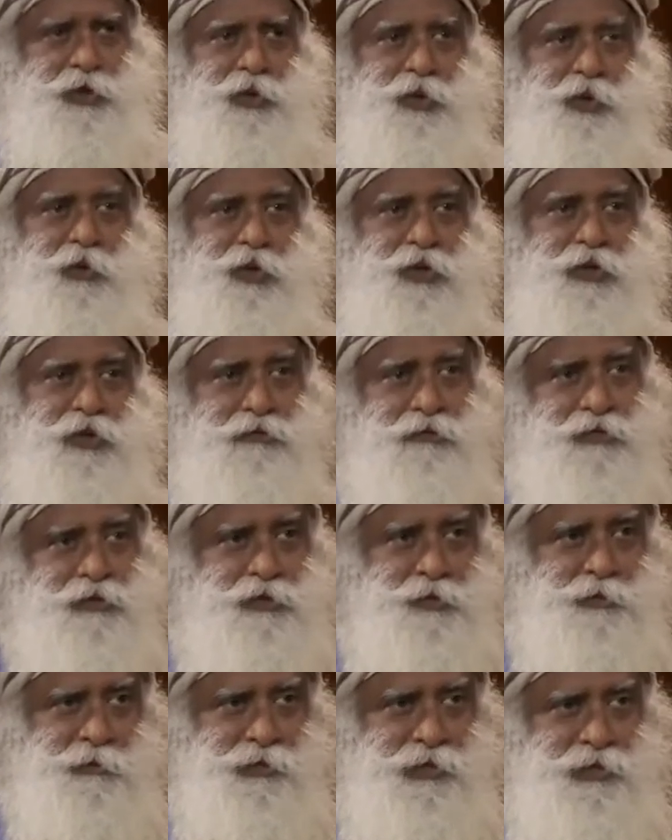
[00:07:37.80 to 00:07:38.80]
You want even
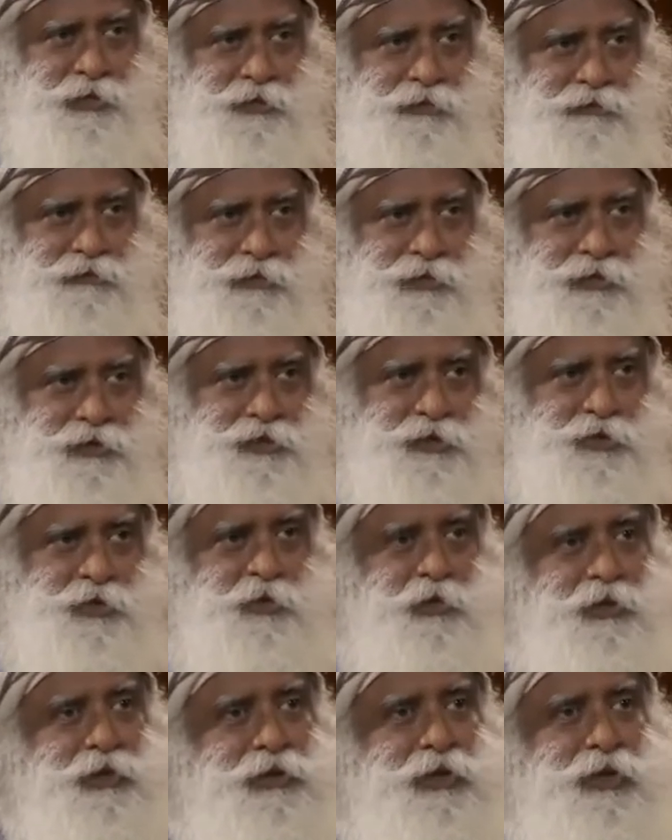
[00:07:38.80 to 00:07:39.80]
the spleen to function, you want the